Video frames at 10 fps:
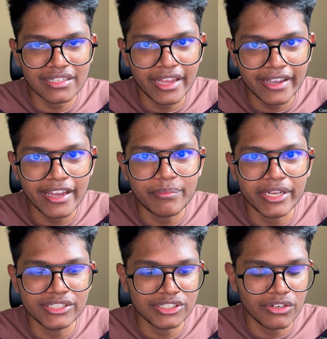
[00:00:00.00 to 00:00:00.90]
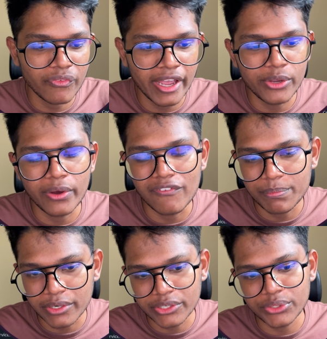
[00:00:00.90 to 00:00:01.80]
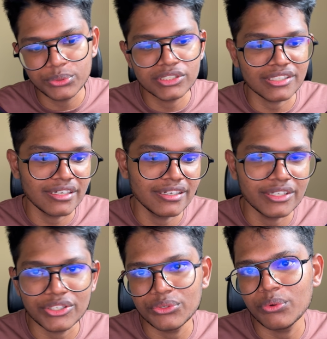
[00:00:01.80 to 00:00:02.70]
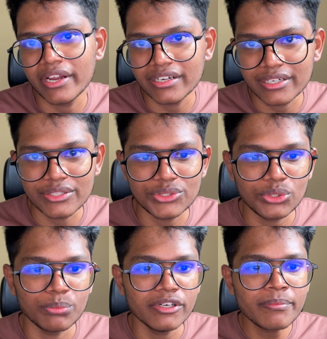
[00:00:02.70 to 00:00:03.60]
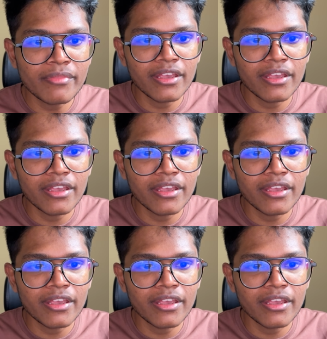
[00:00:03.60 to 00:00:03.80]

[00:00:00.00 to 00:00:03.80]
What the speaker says: like I mentioned, where you have a producer, a queue, and a consumer.